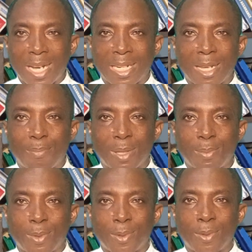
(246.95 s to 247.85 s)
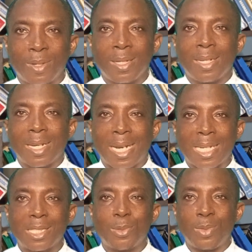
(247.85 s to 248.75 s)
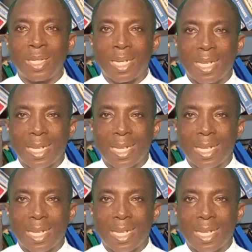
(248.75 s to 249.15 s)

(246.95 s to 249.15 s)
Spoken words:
other people as we